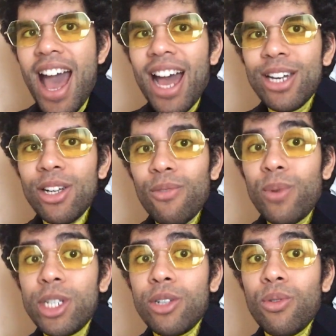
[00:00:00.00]
and
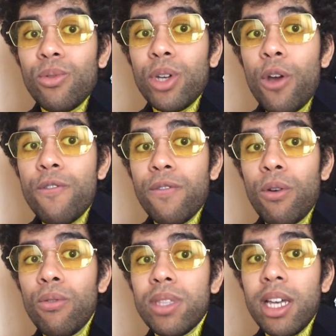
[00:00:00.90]
we shall go
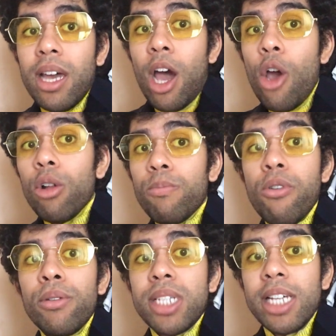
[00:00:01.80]
through the whole
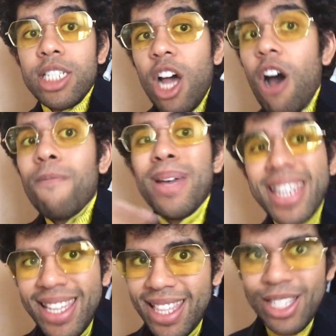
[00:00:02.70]
process of
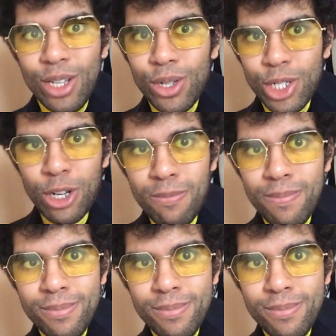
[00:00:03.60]
making this costume.